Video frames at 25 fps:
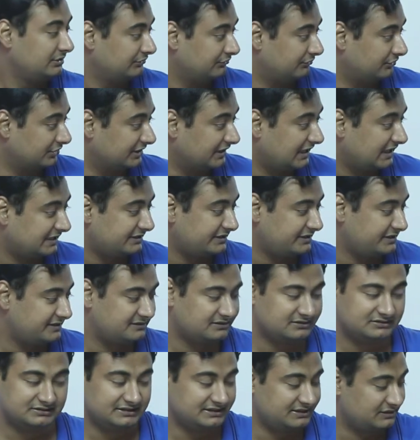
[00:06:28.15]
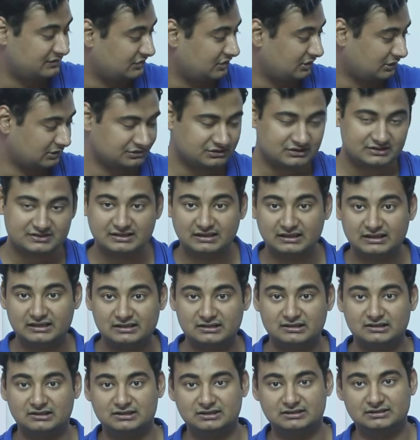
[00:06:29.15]
For that reason, these structures
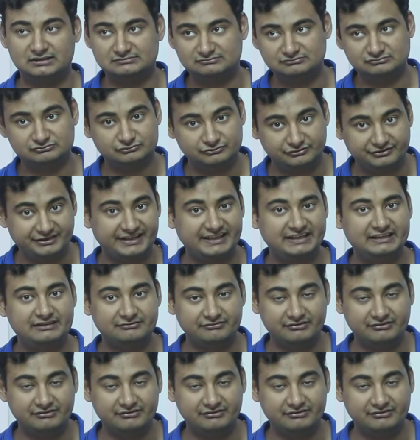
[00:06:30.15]
are very,